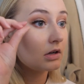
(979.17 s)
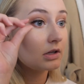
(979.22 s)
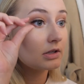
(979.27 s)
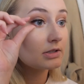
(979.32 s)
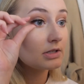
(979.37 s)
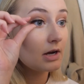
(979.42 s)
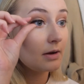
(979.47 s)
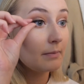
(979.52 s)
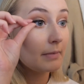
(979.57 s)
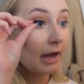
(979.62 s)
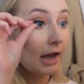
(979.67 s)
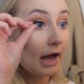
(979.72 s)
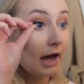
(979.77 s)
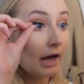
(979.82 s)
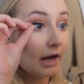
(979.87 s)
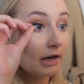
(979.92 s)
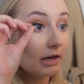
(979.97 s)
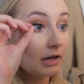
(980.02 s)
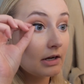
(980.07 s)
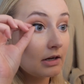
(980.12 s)
not
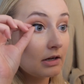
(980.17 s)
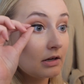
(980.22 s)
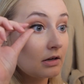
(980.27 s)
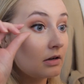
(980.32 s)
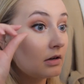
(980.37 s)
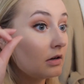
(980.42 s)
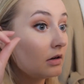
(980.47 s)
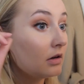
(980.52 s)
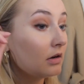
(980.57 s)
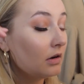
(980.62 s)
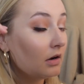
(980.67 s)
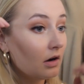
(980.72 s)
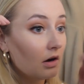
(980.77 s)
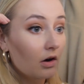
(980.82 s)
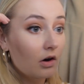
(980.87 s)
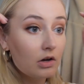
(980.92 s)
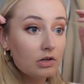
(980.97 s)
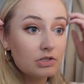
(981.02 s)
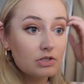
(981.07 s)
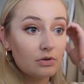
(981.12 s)
bad.
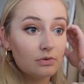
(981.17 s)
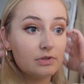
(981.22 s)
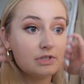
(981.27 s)
Also,